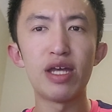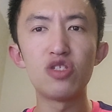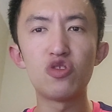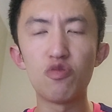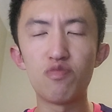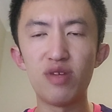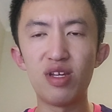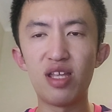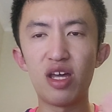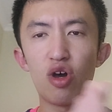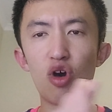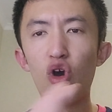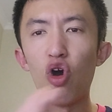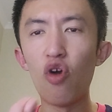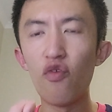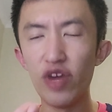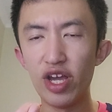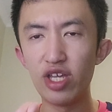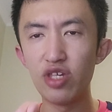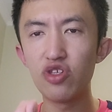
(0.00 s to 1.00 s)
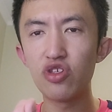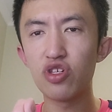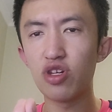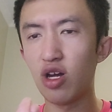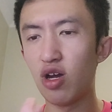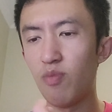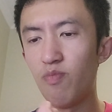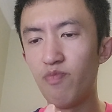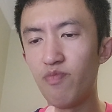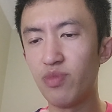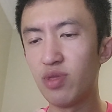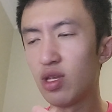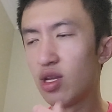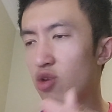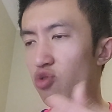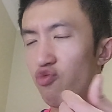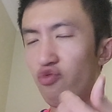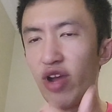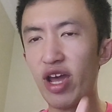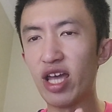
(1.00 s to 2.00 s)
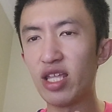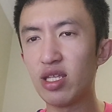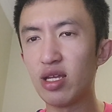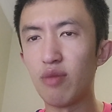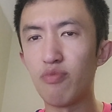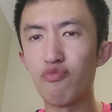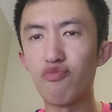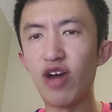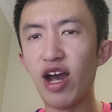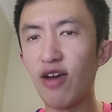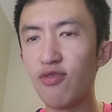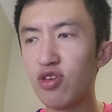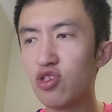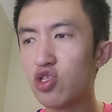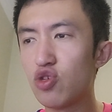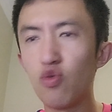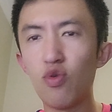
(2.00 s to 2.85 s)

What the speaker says: to be like orange, red, brownish.